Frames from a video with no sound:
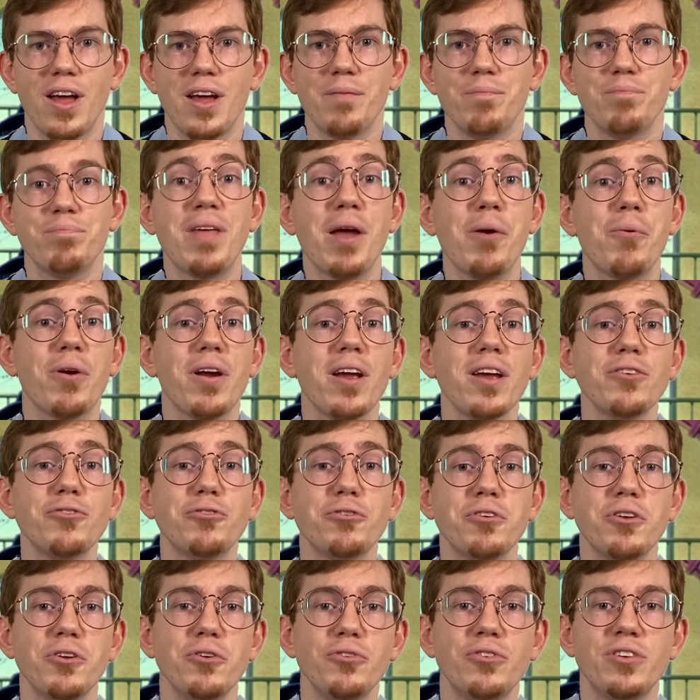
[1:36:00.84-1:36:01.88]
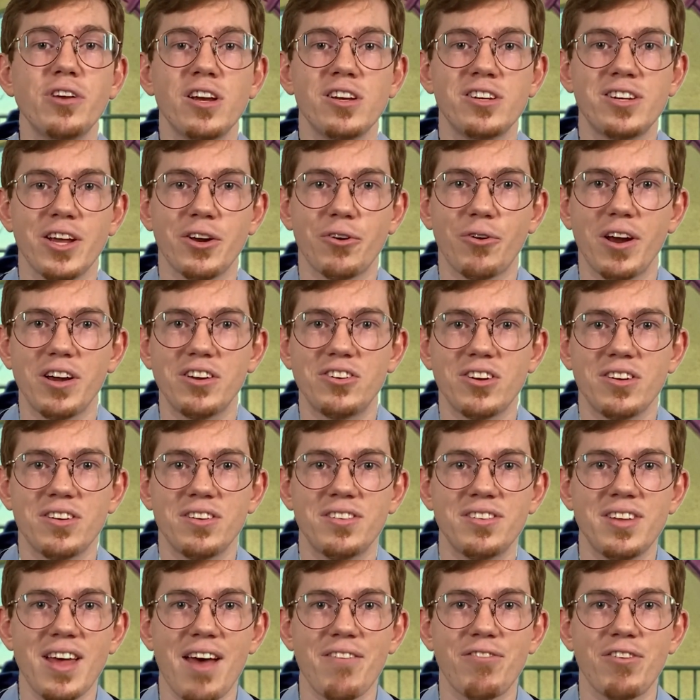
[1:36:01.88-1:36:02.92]
They were introduced in Generation
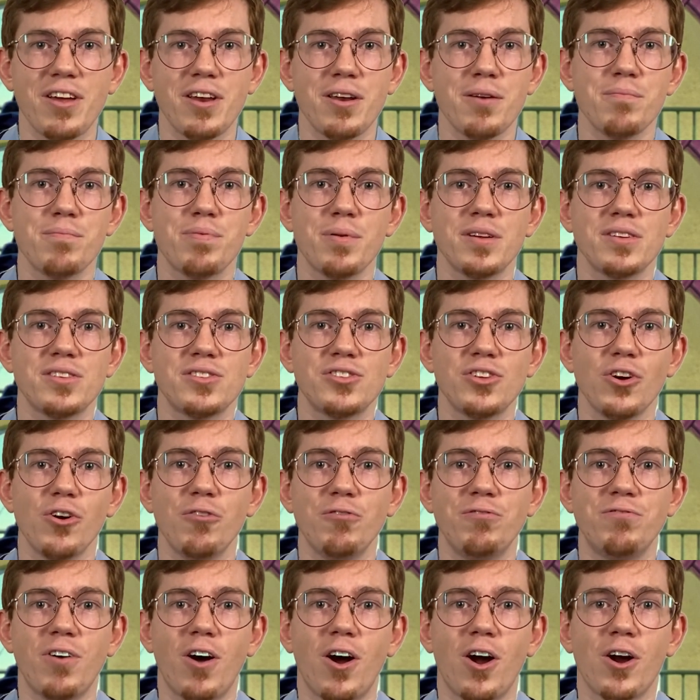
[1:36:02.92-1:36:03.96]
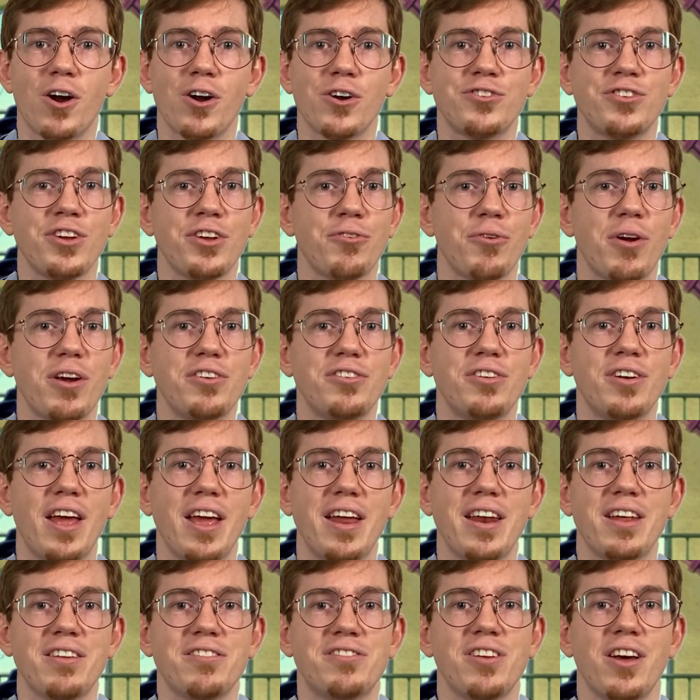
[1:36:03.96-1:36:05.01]
7, but so far Generation
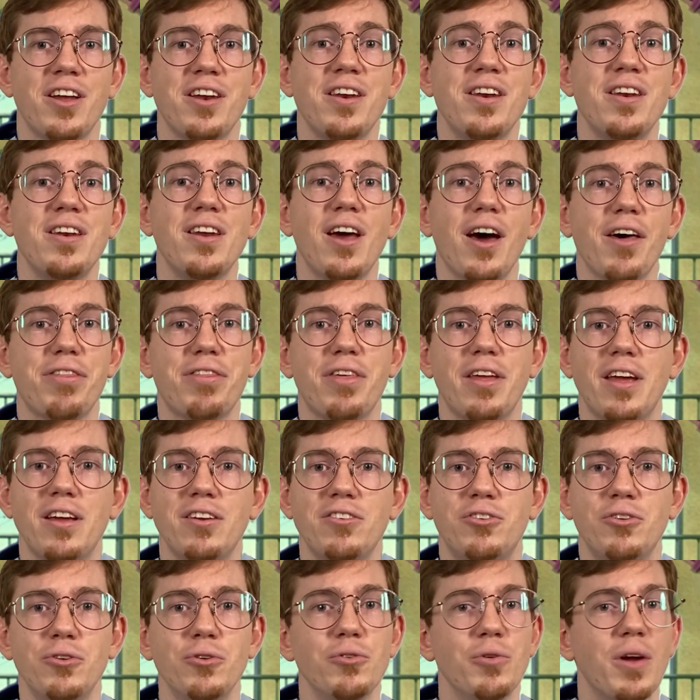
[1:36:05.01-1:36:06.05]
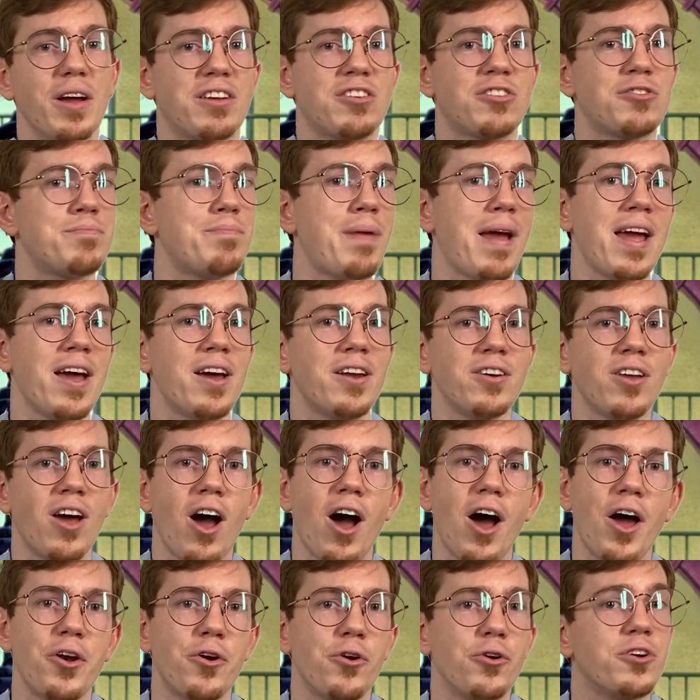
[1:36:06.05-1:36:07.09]
8 has done nothing to expand
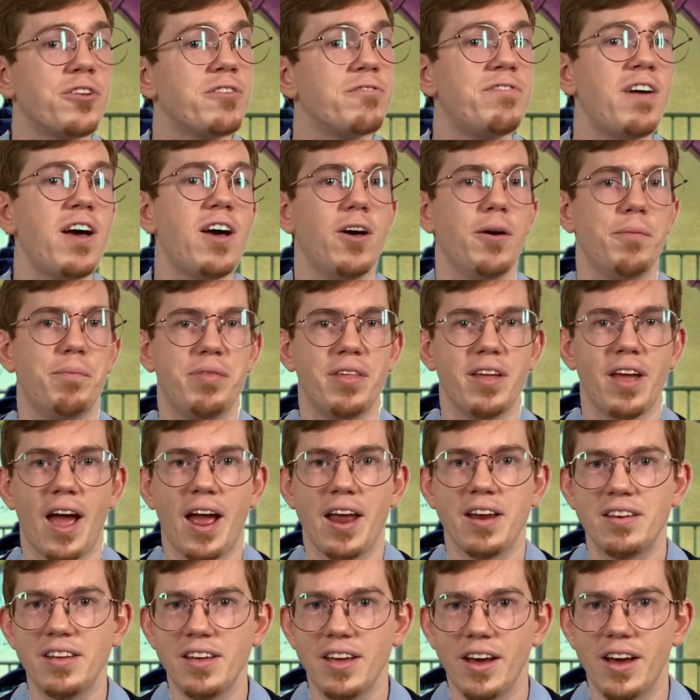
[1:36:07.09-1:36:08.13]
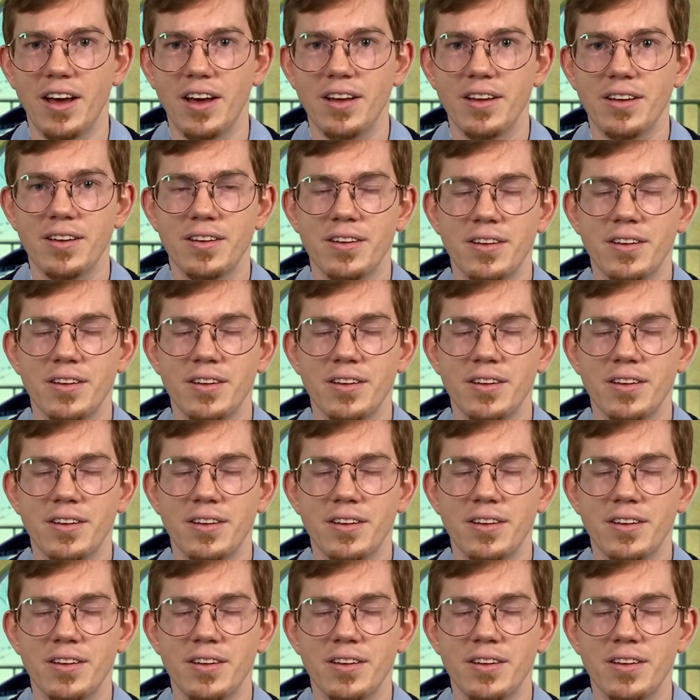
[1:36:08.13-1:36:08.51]
on or develop the idea.